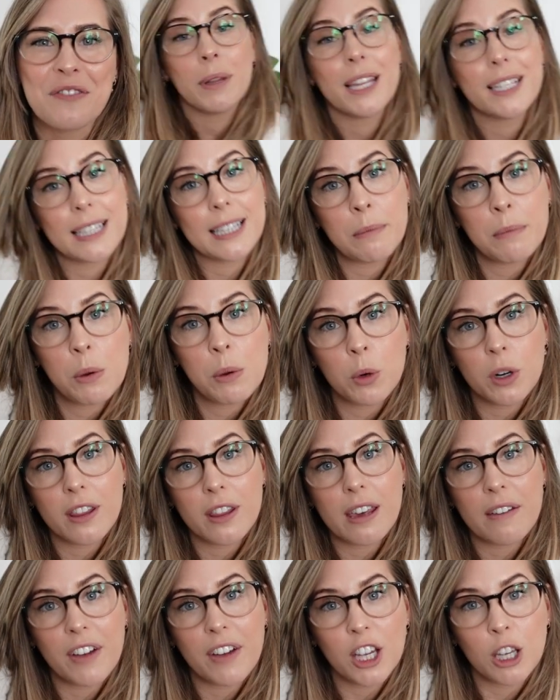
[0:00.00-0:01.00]
But they sent me one of
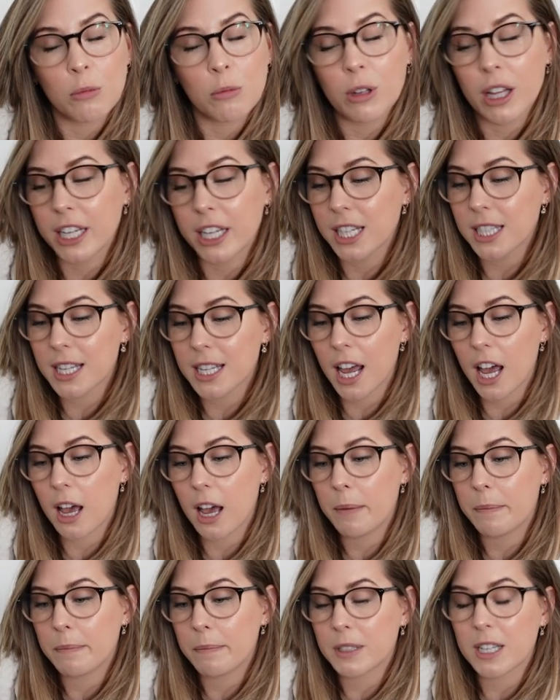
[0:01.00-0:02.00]
their vacuum cleaners to
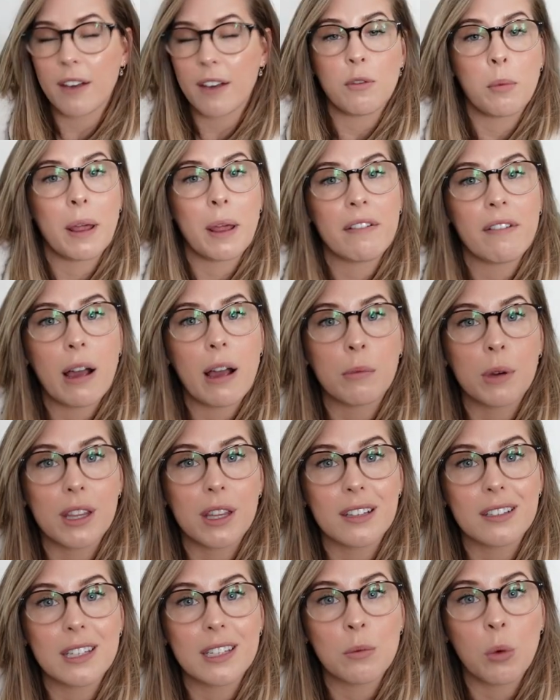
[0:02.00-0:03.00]
have a play around with
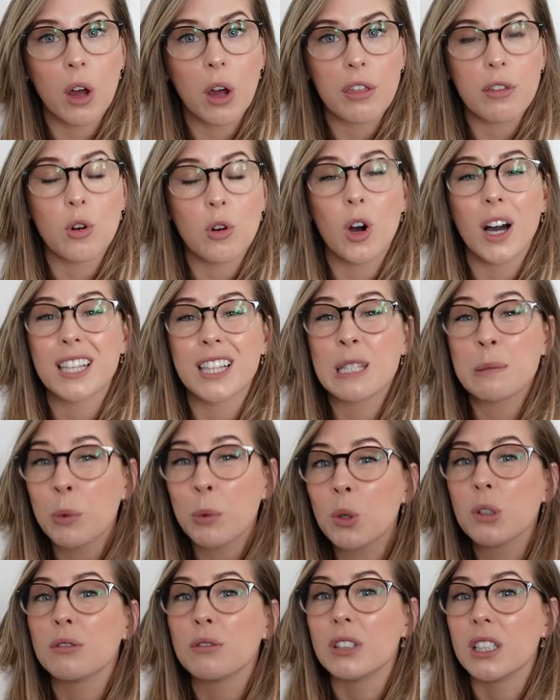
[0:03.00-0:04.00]
and see what I thought, and
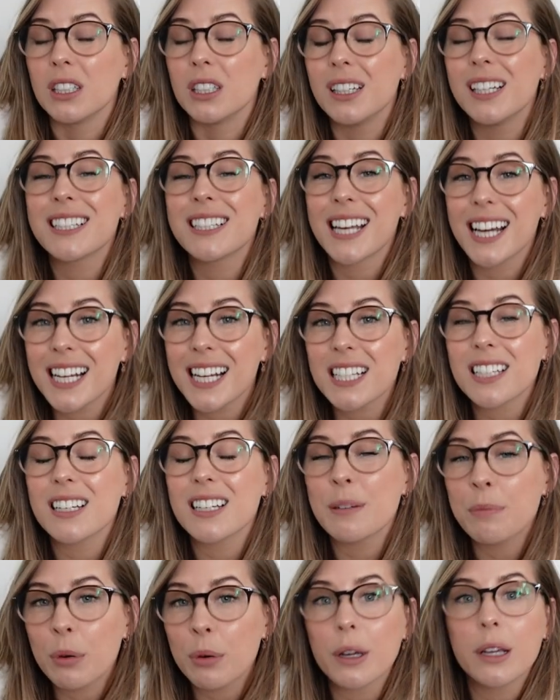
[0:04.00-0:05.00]
spoiler alert,
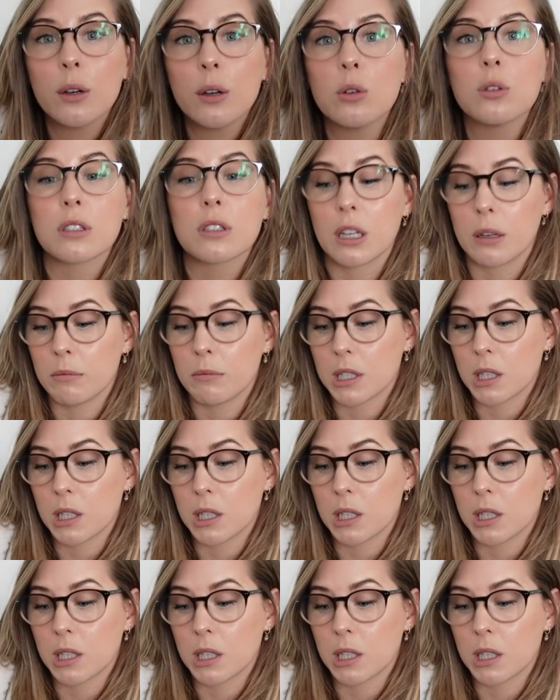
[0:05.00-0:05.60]
actually pretty awesome.